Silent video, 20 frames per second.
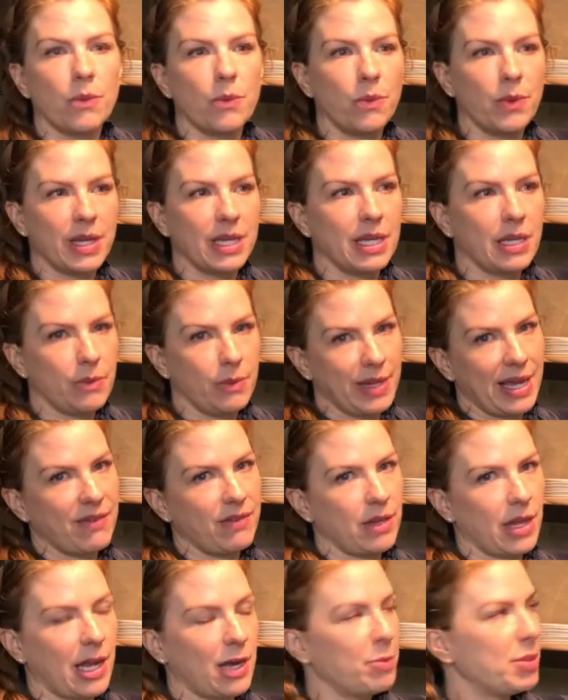We have a
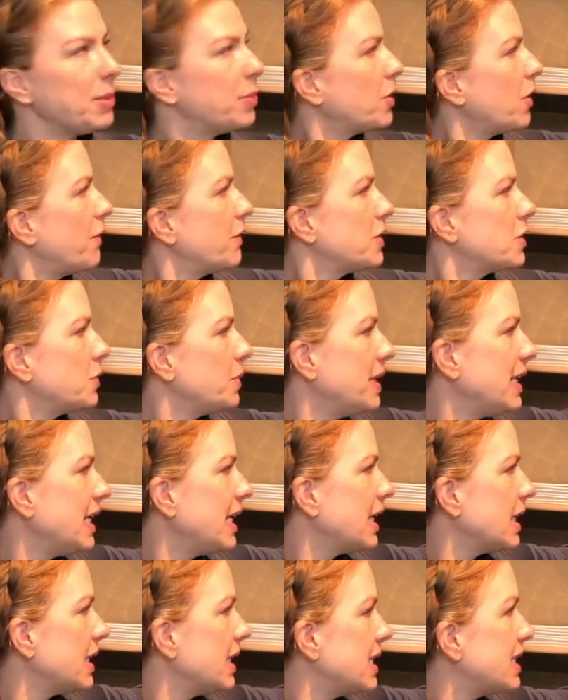lot of people over, so we
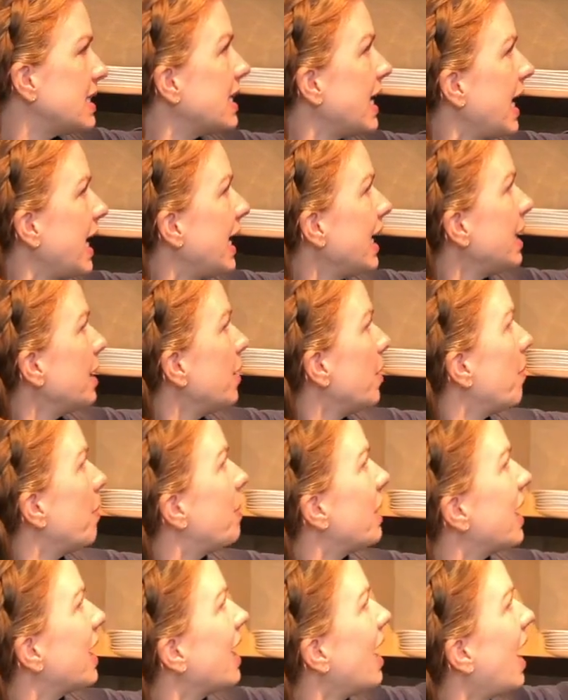need at least 8,
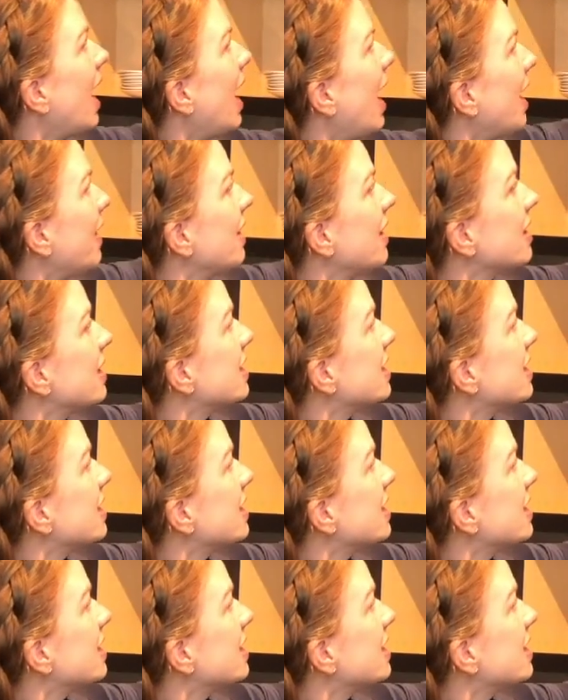but I think